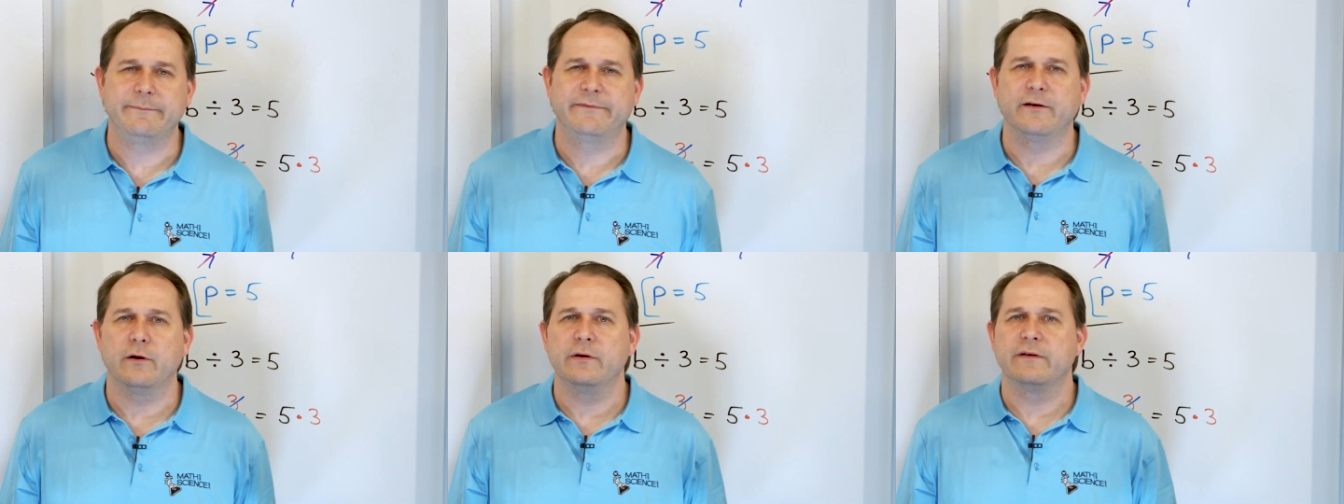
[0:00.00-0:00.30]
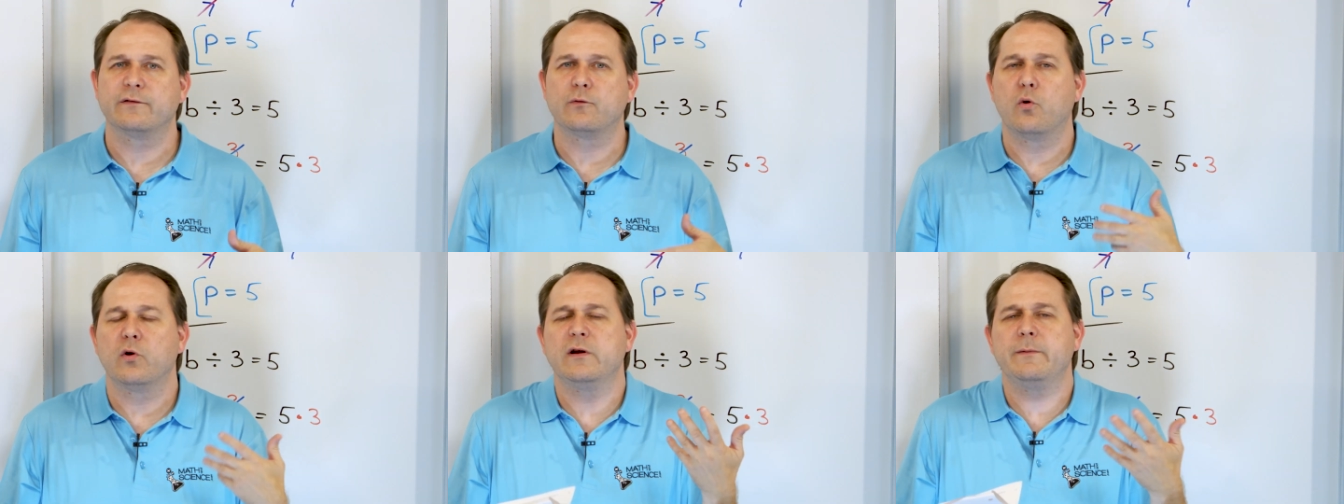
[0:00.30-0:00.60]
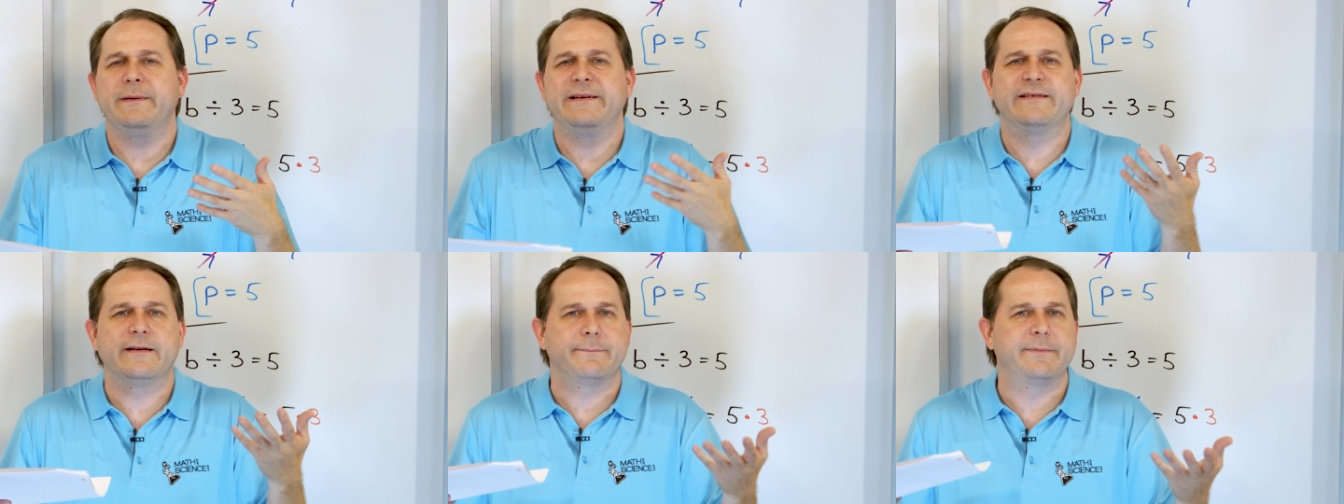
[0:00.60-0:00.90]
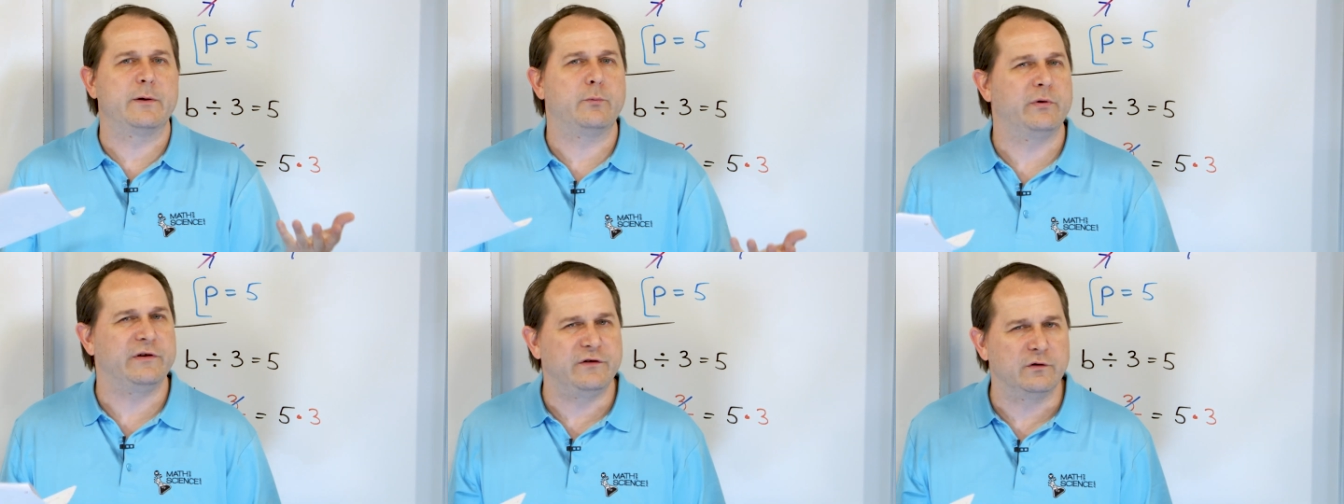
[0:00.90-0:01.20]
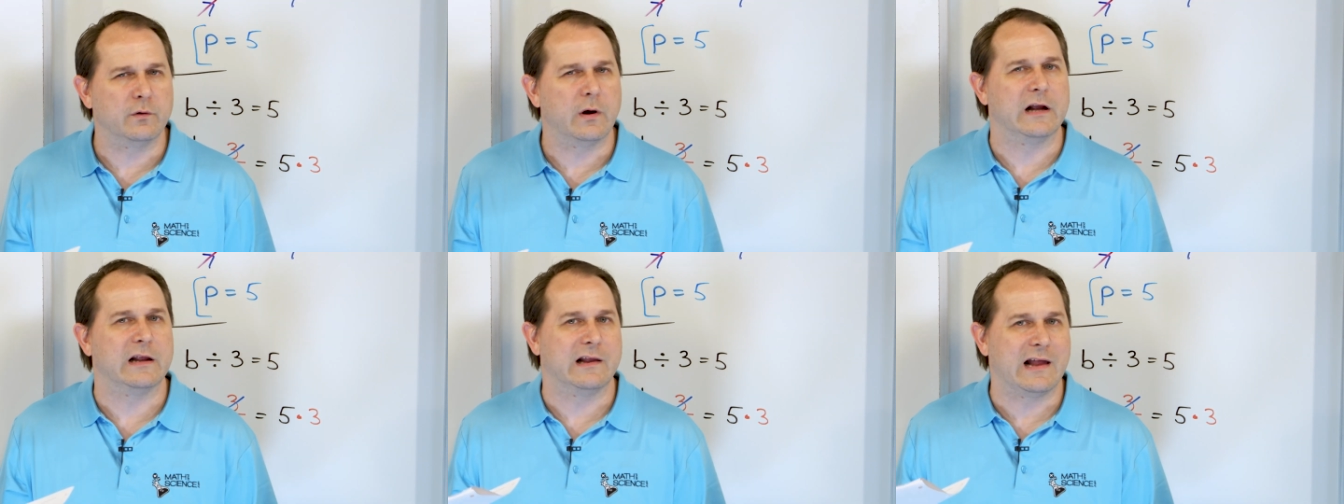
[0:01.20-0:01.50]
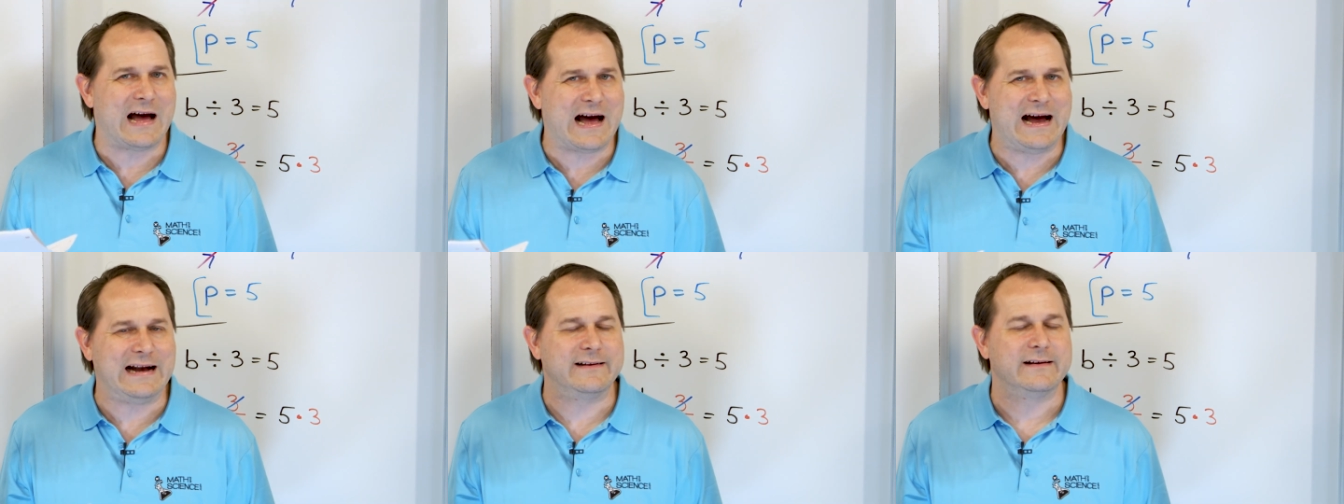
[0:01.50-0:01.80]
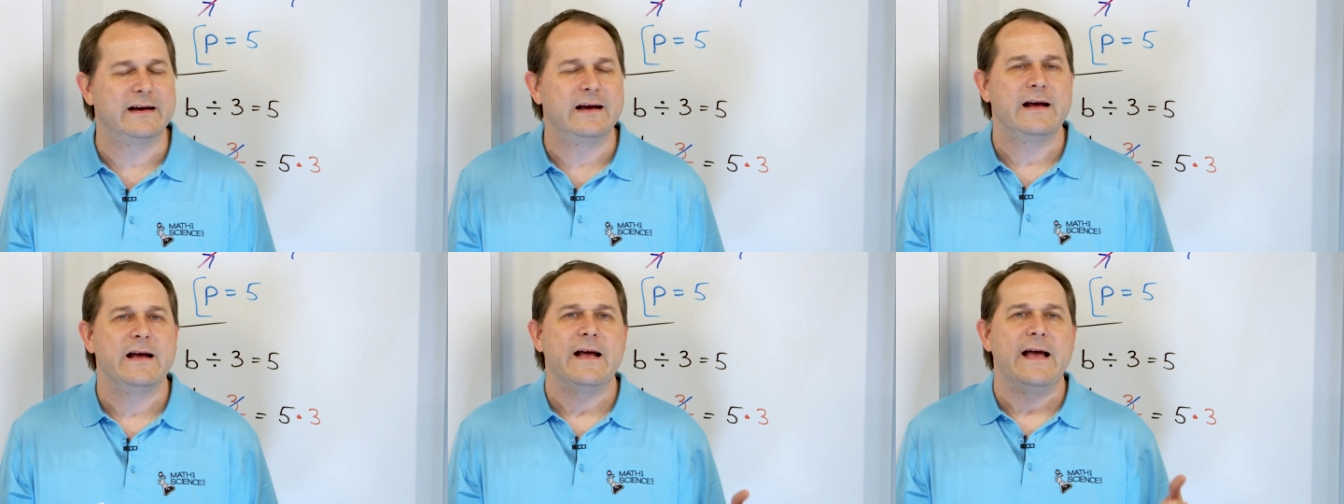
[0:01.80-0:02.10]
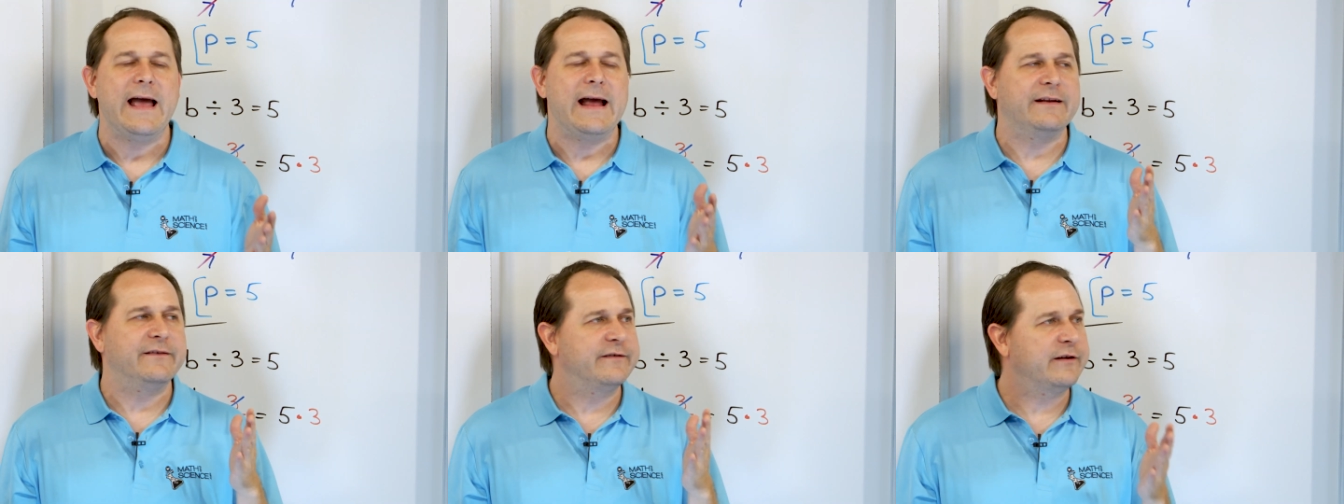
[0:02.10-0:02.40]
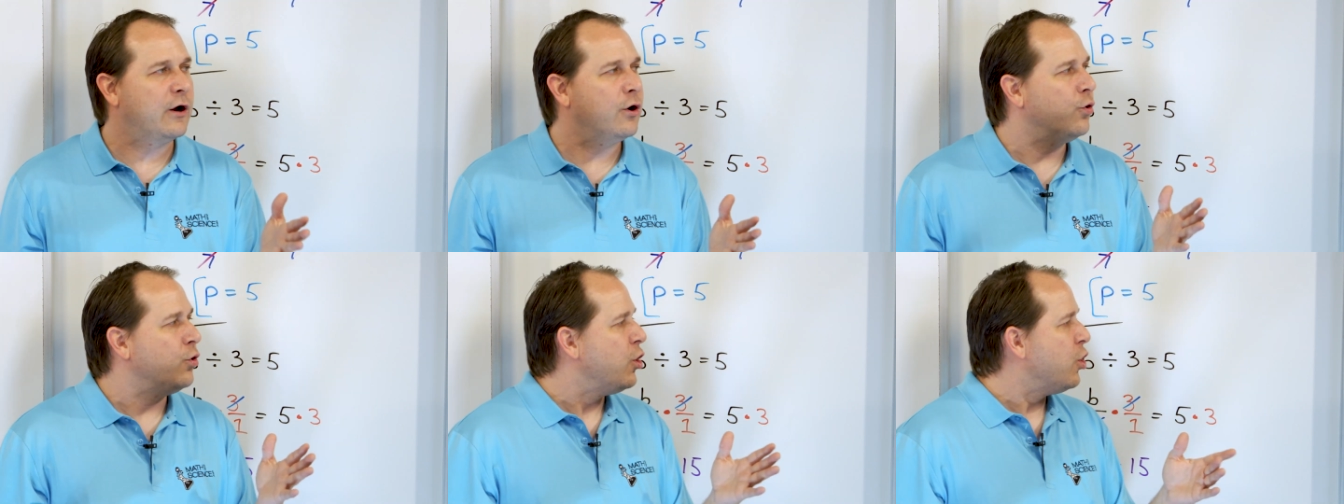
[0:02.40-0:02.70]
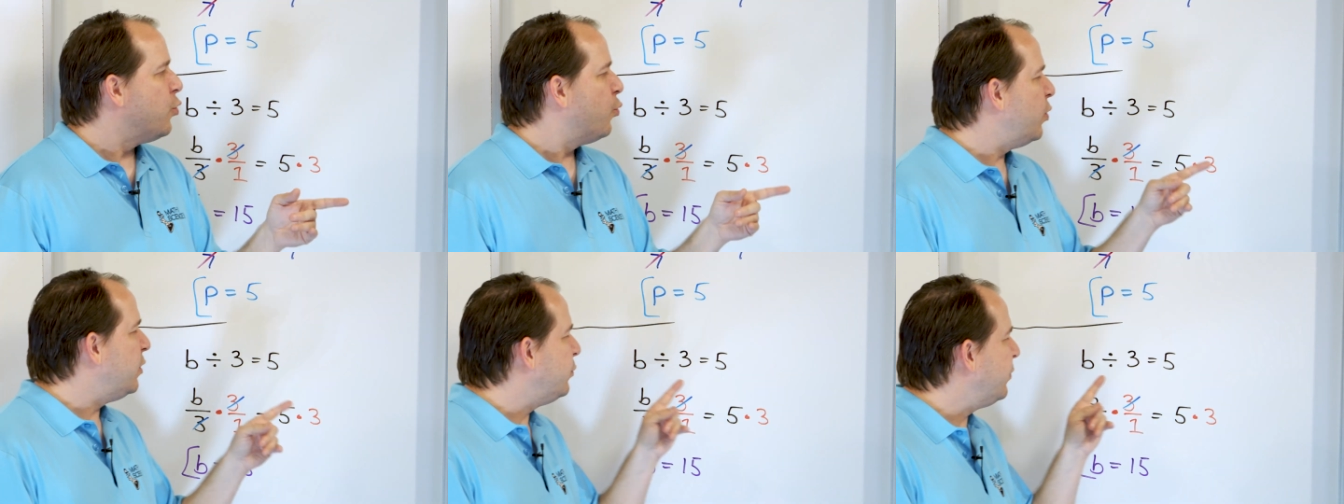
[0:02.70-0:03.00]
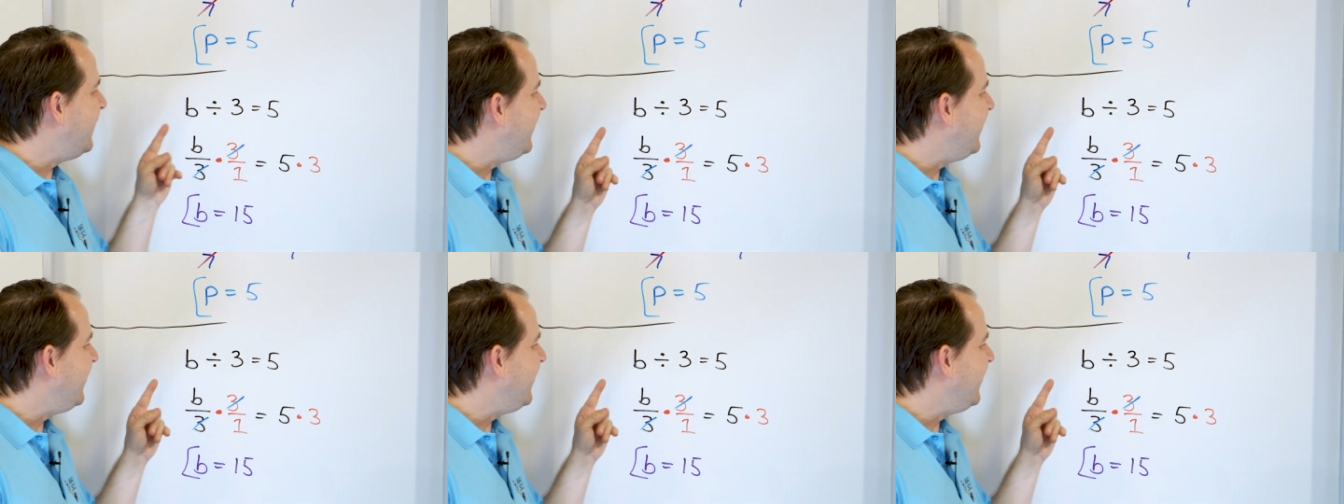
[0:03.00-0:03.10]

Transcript: So it's going to be something we do a lot. And so when